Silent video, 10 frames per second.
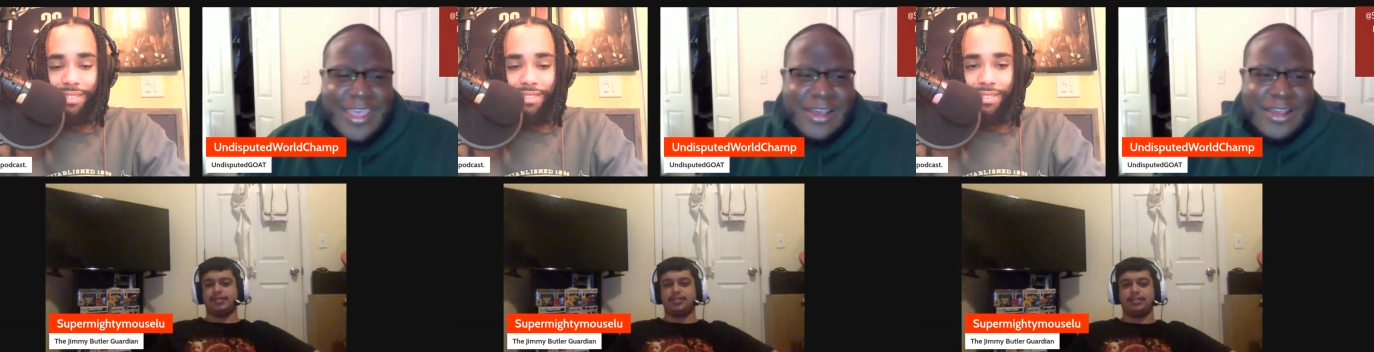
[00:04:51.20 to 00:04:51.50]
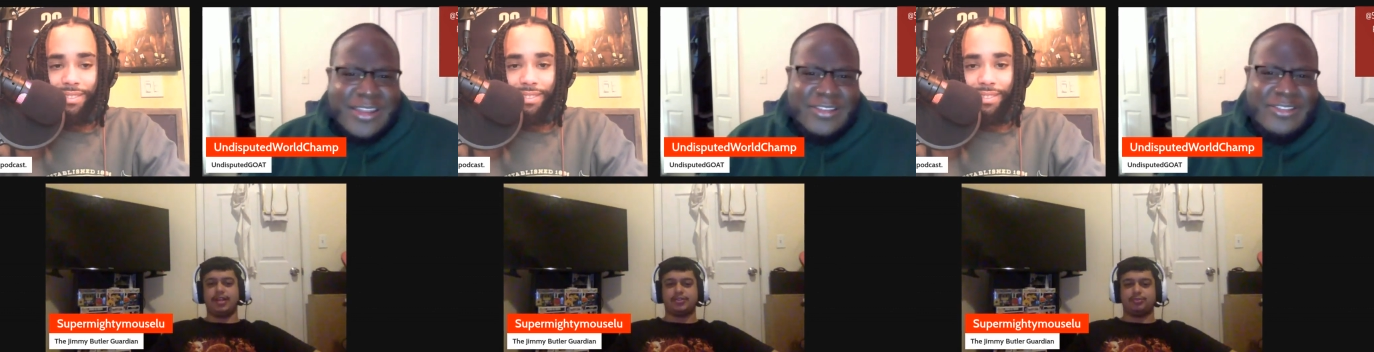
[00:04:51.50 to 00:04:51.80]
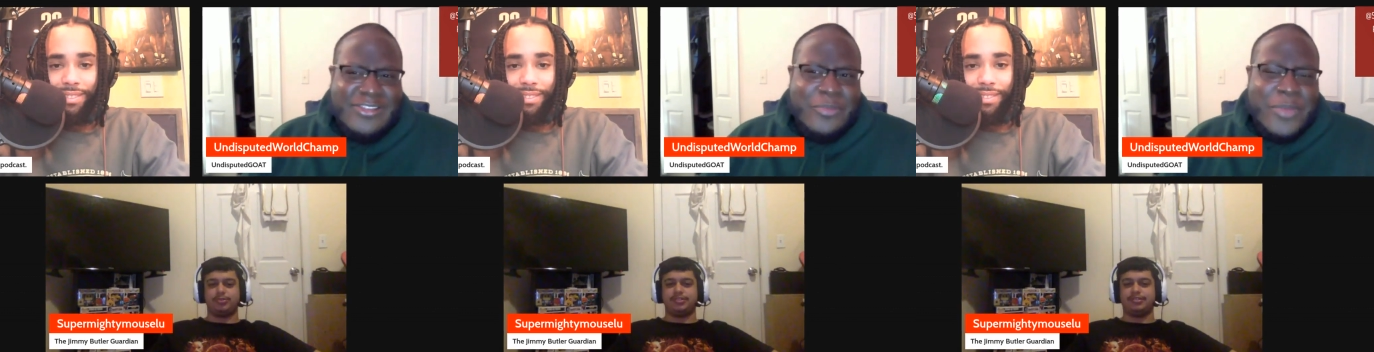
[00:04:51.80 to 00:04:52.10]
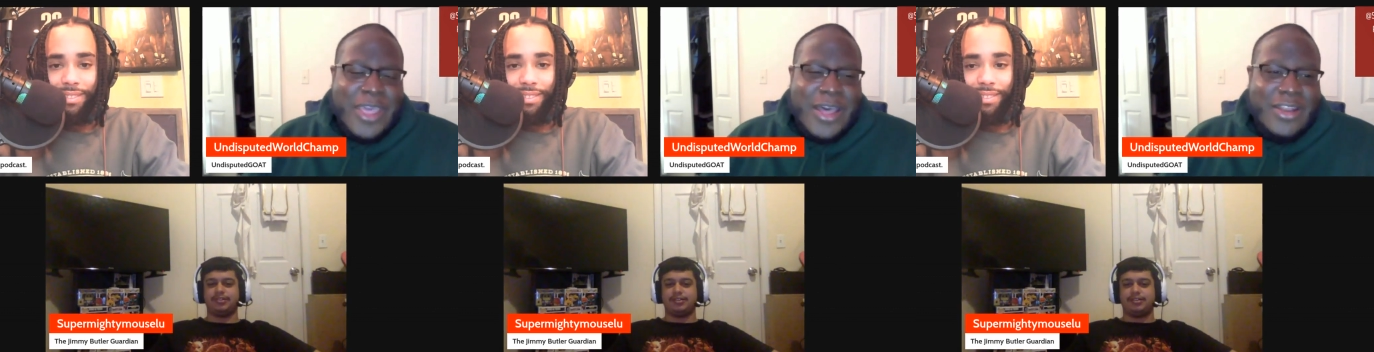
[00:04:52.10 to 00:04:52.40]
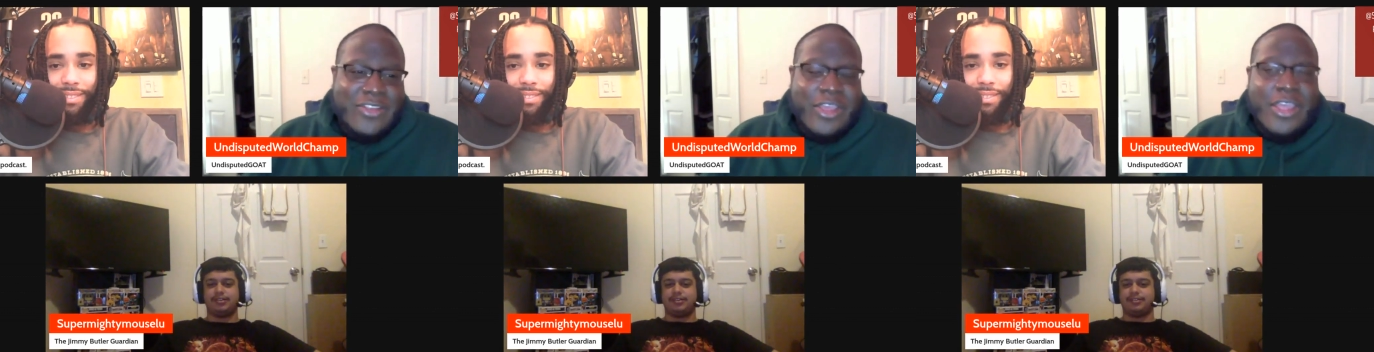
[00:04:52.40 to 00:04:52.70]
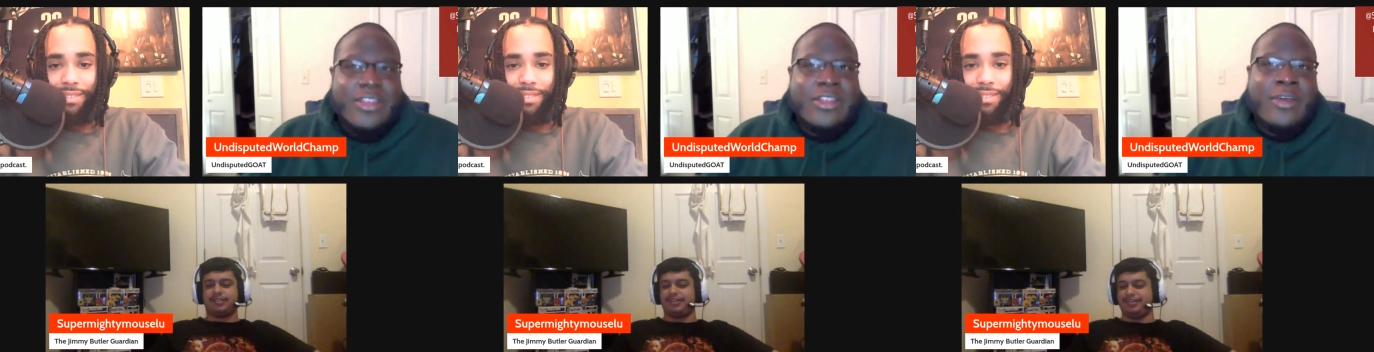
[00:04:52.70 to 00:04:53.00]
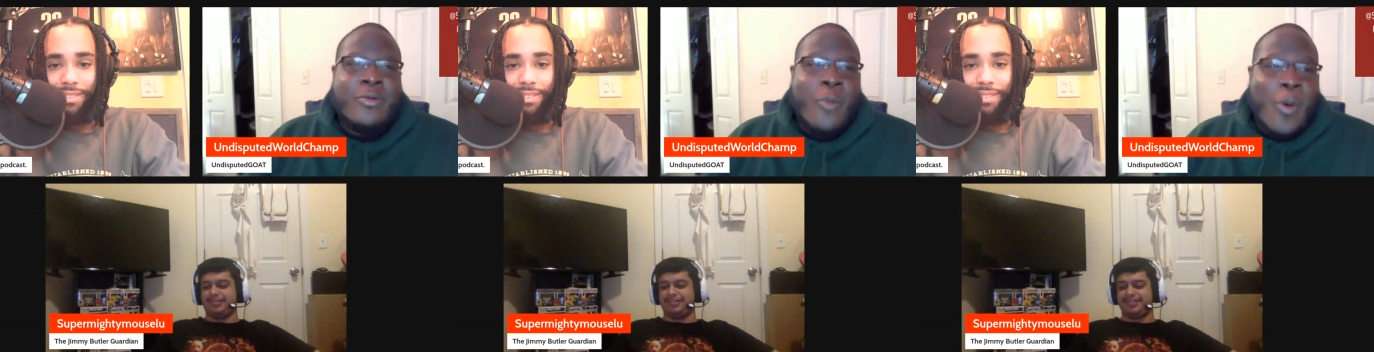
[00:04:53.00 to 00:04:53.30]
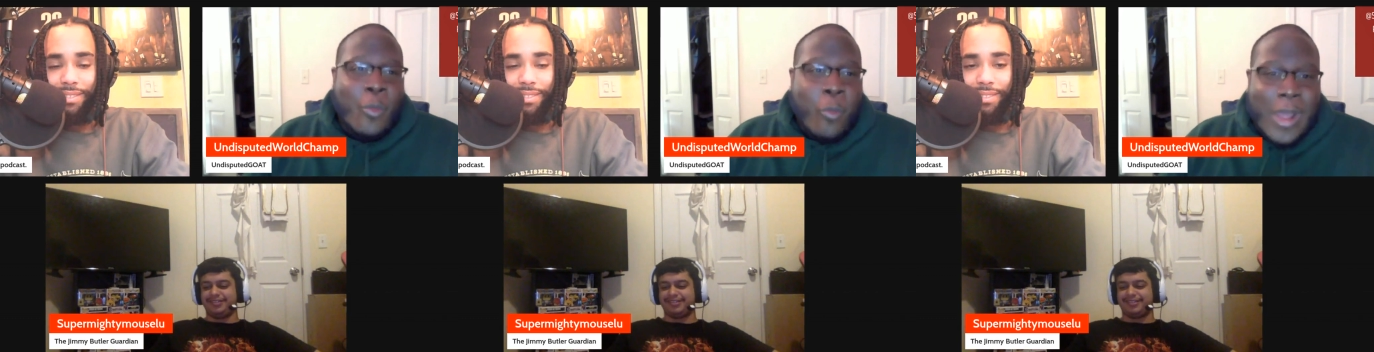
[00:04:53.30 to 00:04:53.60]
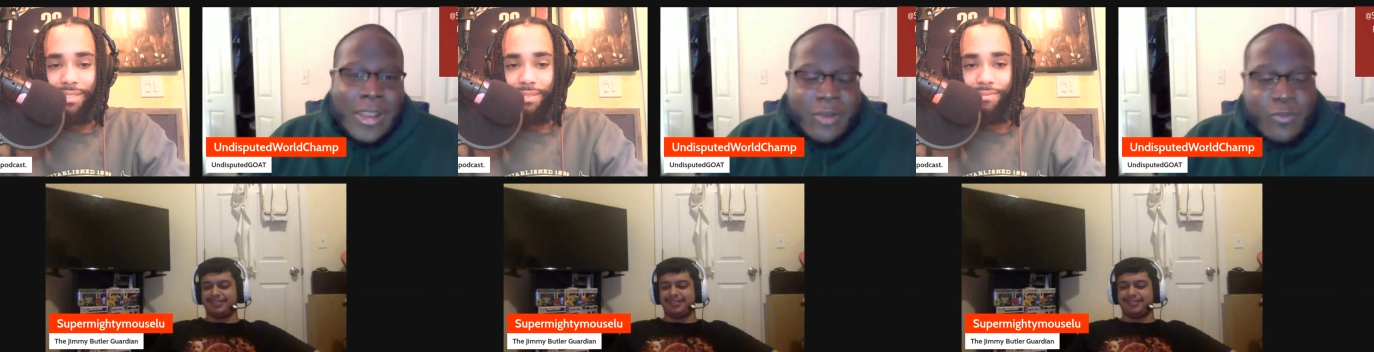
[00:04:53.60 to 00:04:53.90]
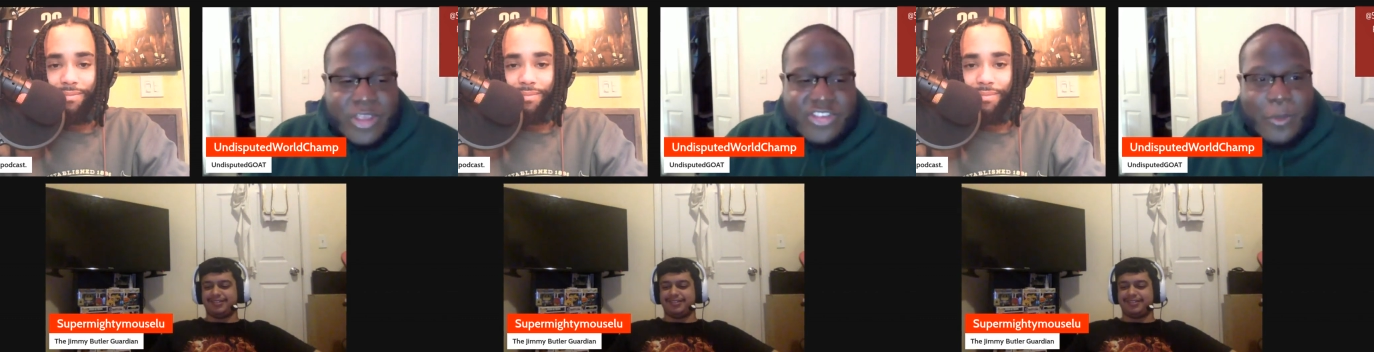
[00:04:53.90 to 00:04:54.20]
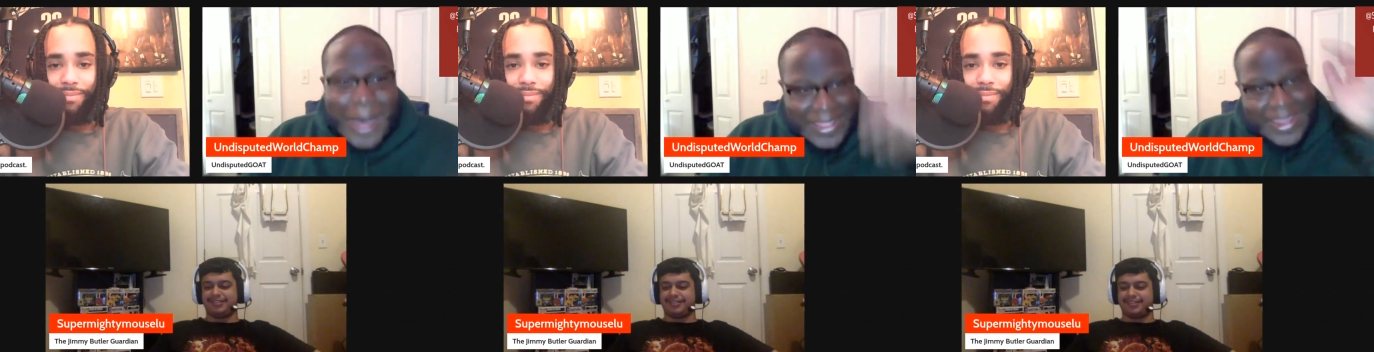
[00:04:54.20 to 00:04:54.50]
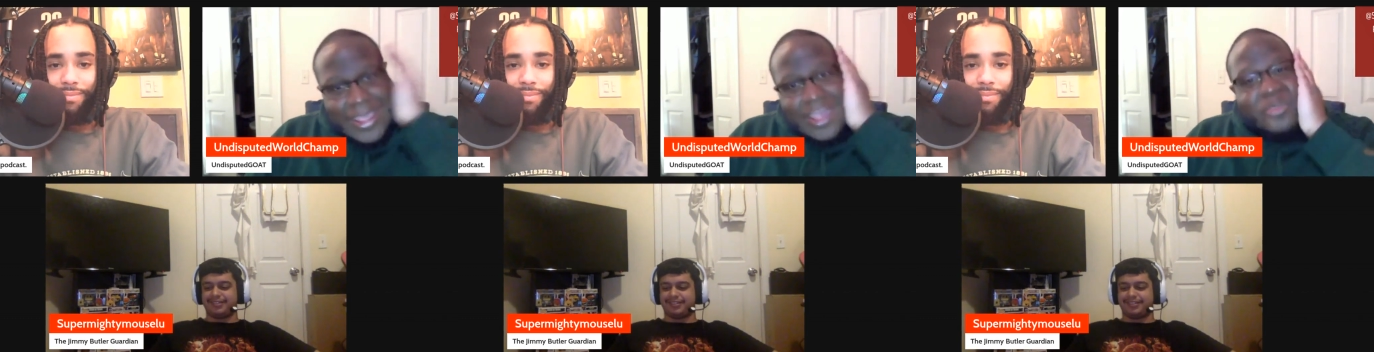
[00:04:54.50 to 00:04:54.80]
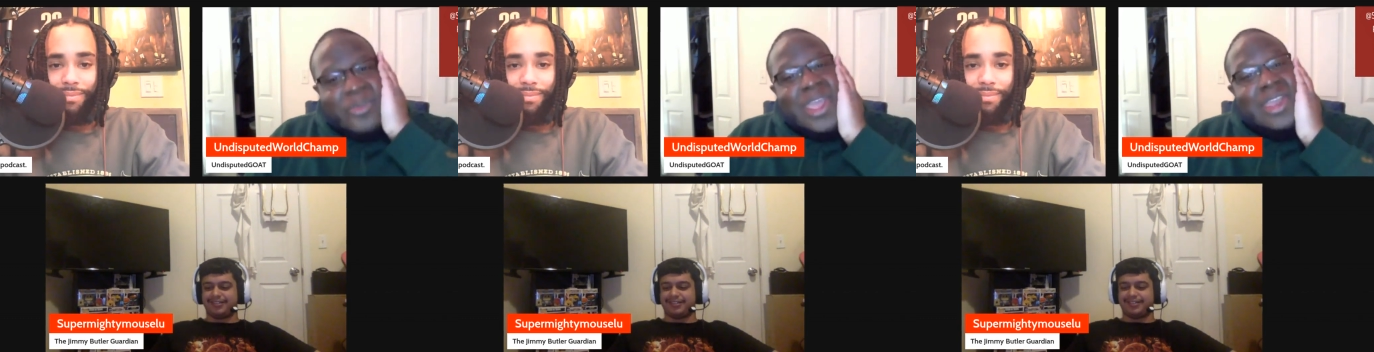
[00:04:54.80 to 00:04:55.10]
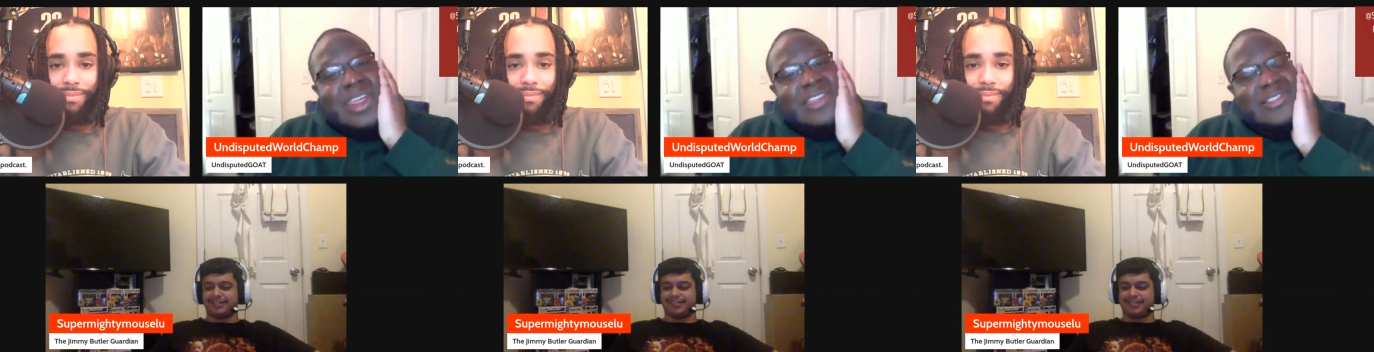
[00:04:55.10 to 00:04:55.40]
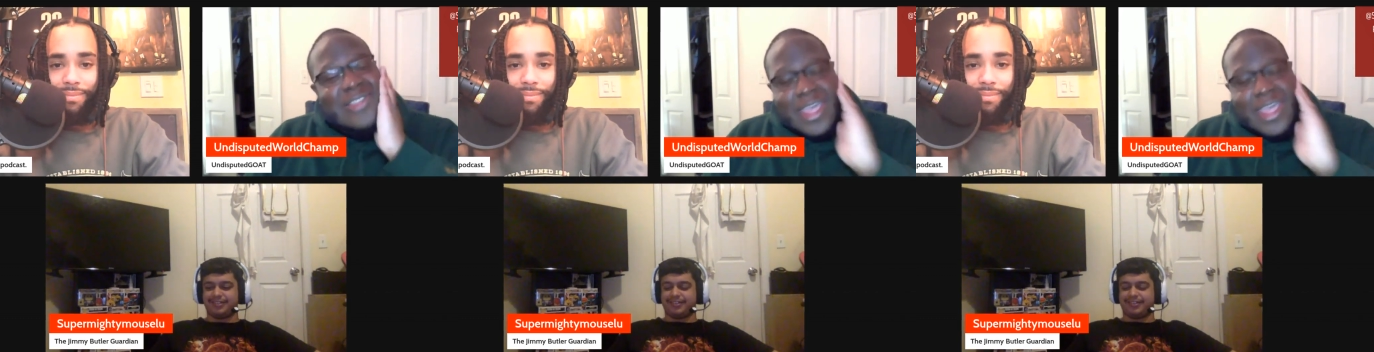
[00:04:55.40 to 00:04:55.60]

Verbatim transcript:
Speaker 1: the, the next to week. Be honest, the, the reason why that is, man, this